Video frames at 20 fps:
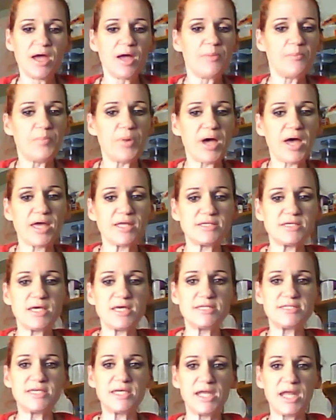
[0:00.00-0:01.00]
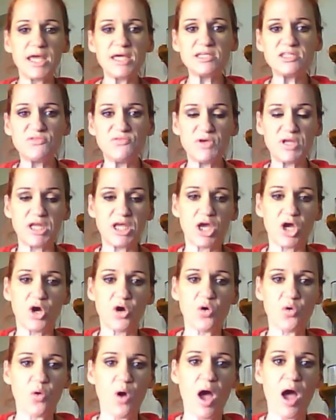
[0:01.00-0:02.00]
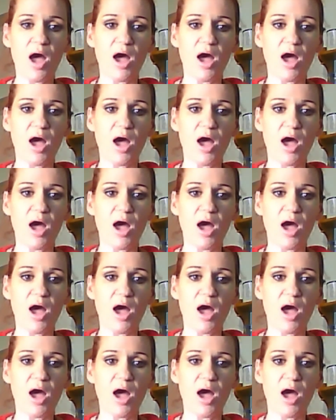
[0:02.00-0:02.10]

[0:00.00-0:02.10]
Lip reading: But today's video,